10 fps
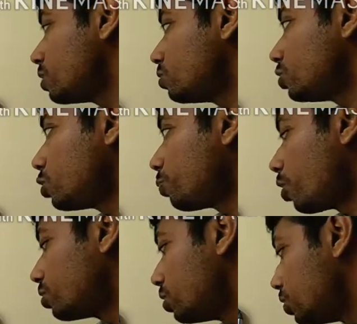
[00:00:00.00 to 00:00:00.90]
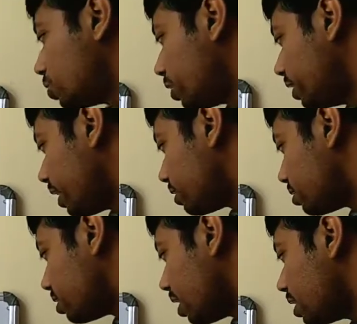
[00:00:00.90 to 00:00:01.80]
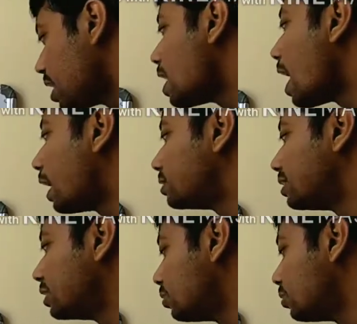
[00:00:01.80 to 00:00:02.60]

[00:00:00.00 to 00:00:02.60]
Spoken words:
your 0.308, that is here, and C2